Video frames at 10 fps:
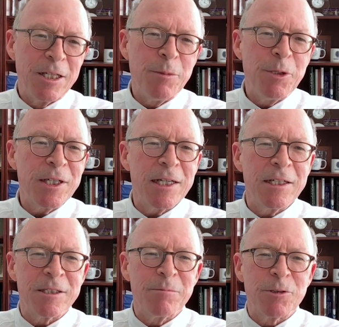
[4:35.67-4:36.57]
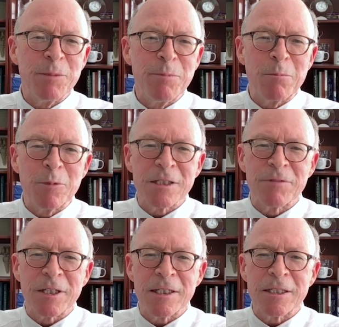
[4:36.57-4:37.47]
Communication between members of
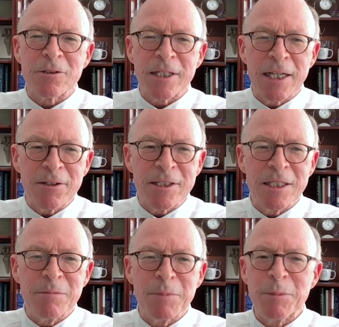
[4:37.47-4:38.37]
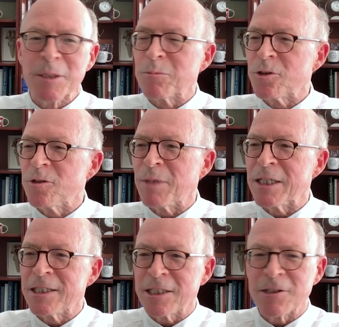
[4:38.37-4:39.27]
the clinical care team may be improved by
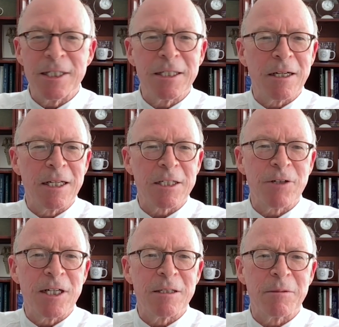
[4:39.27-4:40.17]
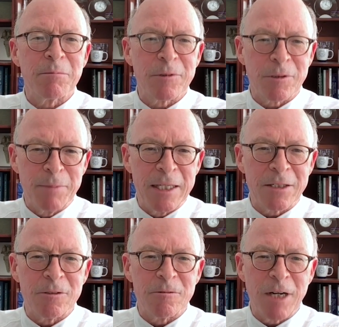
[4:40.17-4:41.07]
sharing electronic
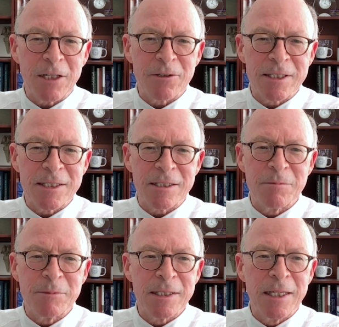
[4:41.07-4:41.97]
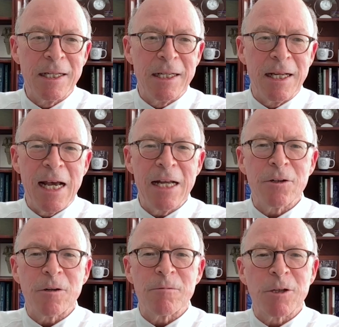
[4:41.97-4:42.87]
medical record systems and
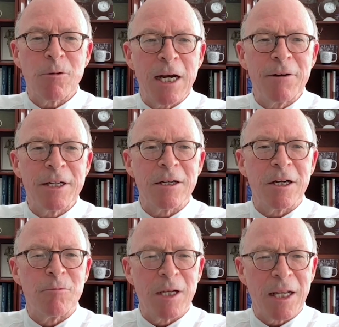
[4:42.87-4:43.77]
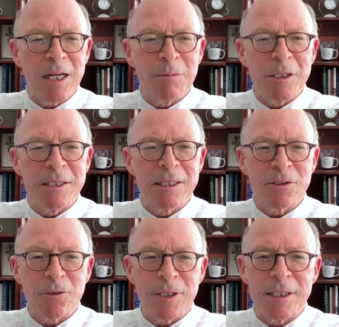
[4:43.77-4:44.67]
or requiring a reliable
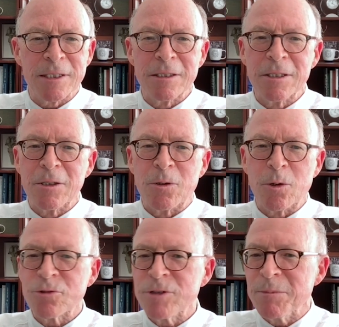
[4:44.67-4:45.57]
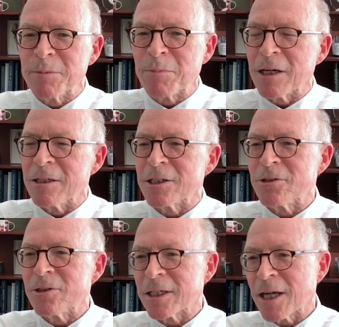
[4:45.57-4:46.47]
historian or treatment partner
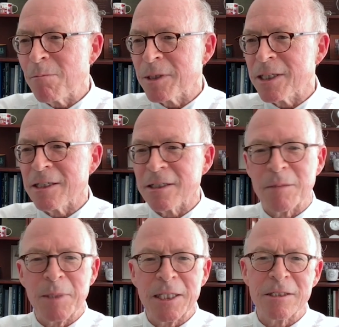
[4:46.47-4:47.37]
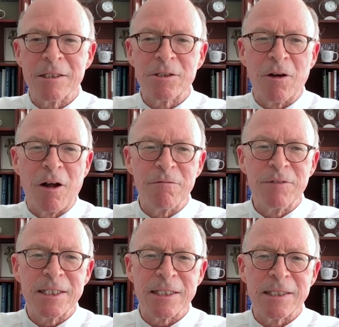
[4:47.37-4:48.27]
to accompany the patient to all
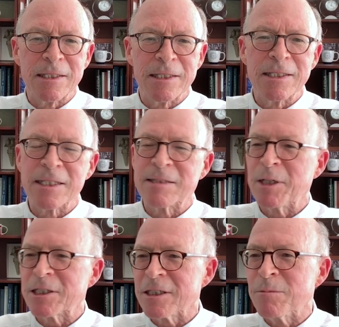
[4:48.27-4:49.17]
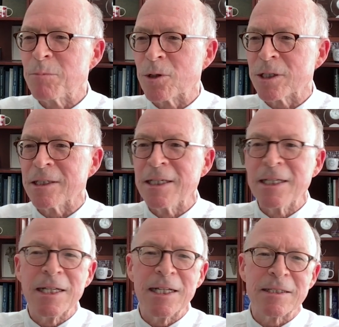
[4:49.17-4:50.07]
visits. This is especially important
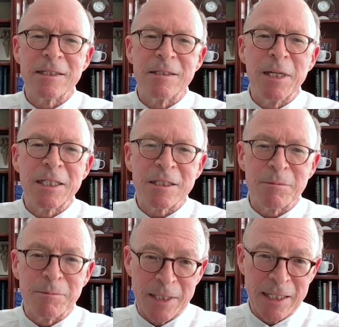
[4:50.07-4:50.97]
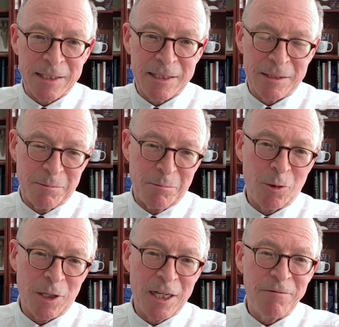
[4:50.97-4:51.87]
as the dementia gets
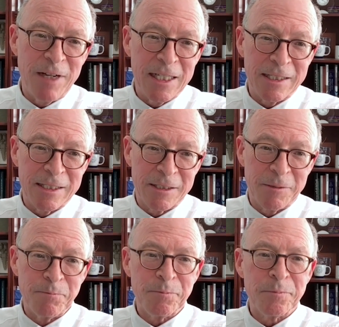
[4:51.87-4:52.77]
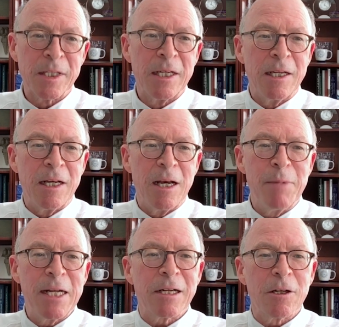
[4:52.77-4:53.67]
more advanced. A
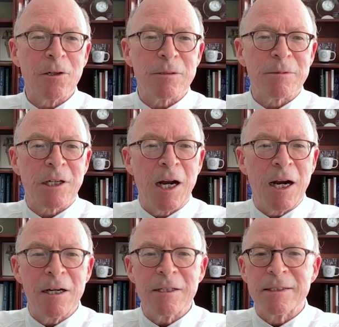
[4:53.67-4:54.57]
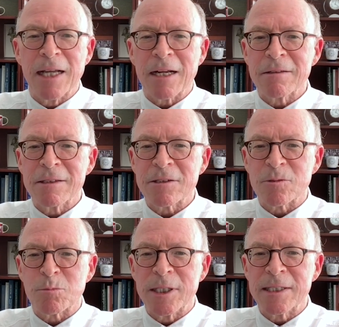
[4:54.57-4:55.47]
medic alert card, necklace,
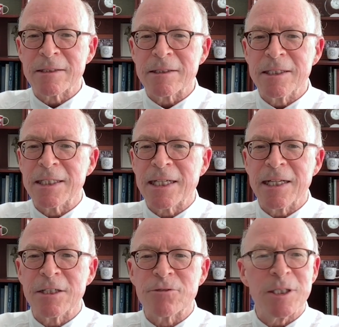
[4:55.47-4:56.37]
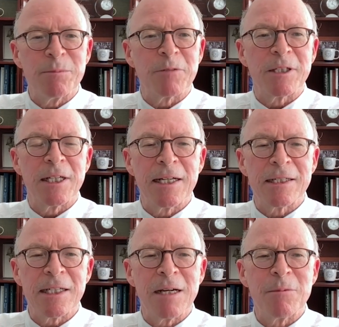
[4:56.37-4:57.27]
or bracelet indicating treatment with an
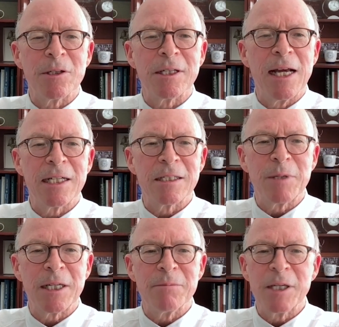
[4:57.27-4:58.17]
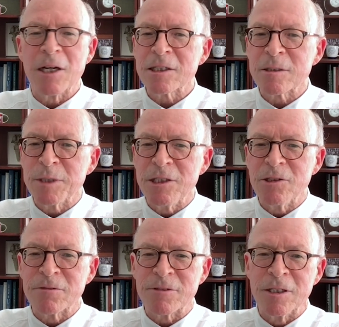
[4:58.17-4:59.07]
anti amyloid antibody may also be
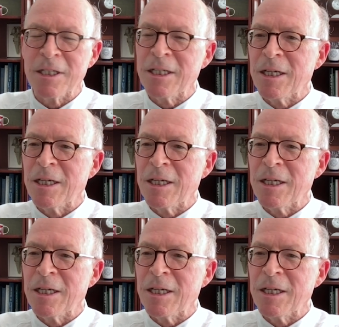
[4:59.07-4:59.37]
useful,